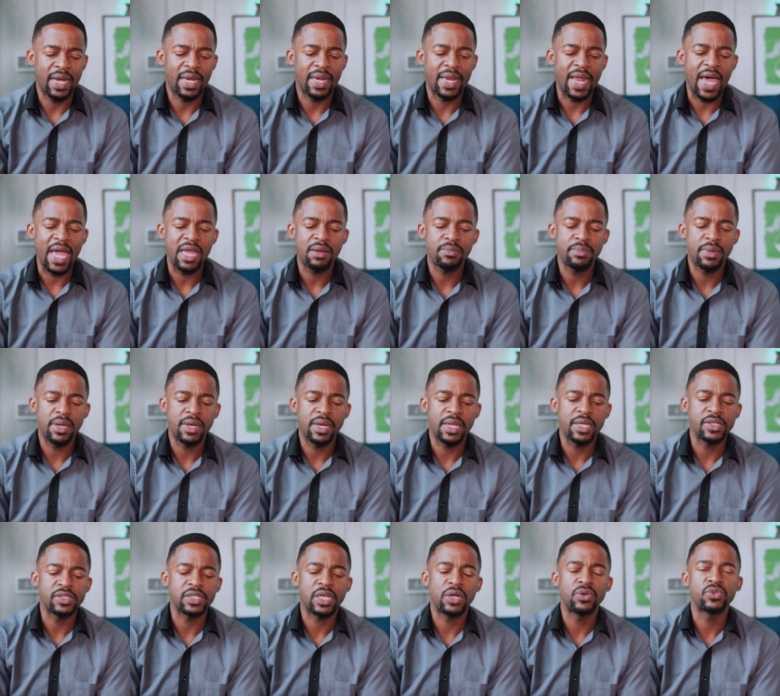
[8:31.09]

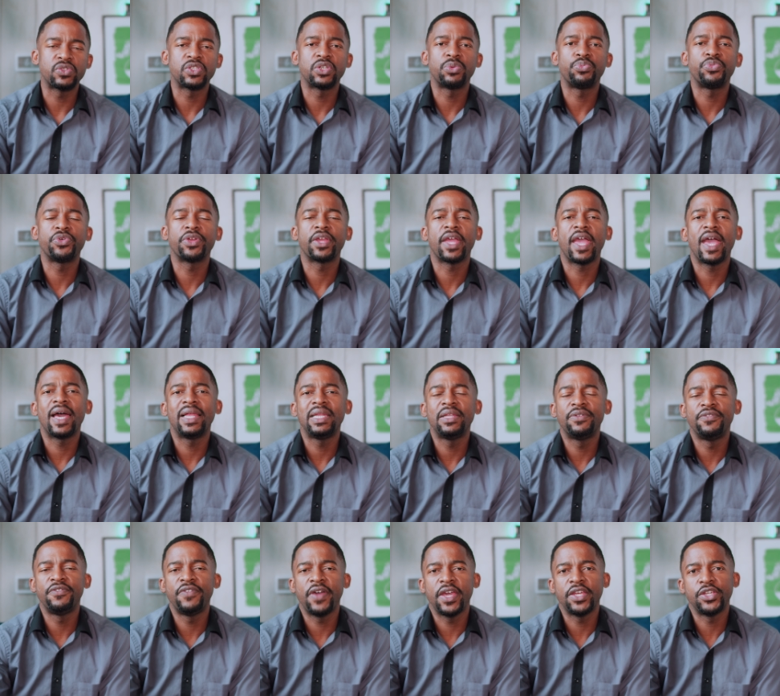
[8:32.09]
Alignment is going to bring
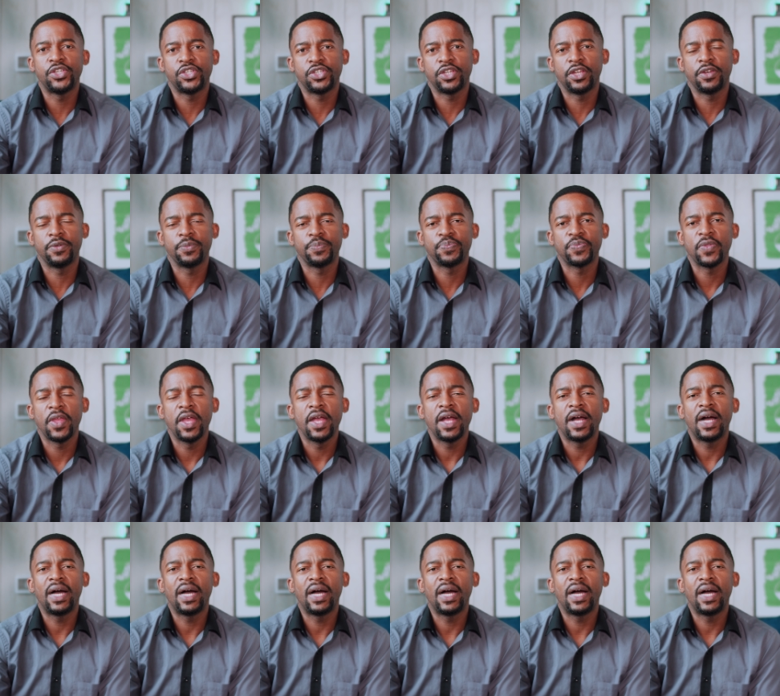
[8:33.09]
elevation.